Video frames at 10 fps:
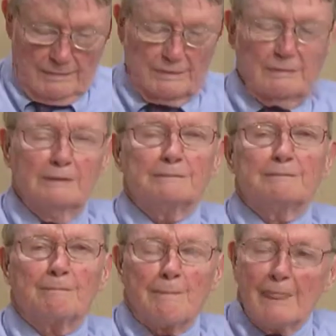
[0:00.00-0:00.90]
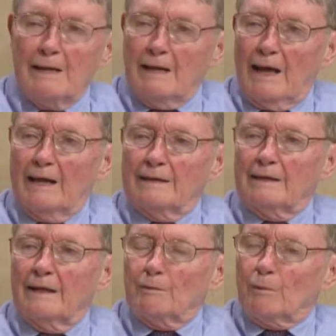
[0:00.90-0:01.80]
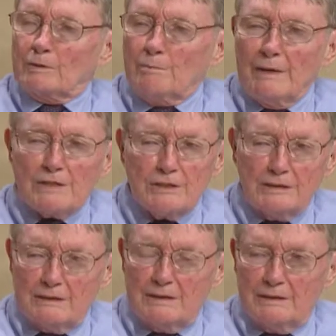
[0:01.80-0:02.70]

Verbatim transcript: that's right. That's wow. And and what makes it